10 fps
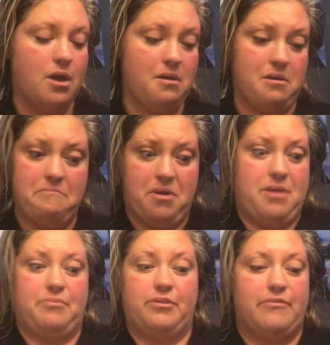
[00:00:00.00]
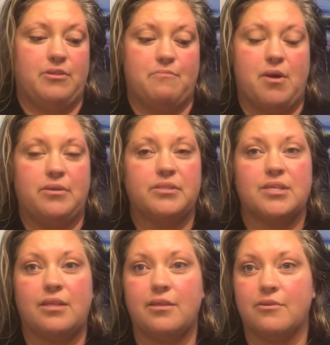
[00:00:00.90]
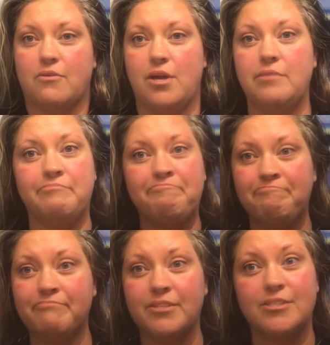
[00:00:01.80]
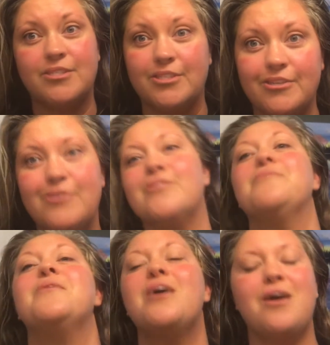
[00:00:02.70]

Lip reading: I believe in their products. I think they're great. Still use them.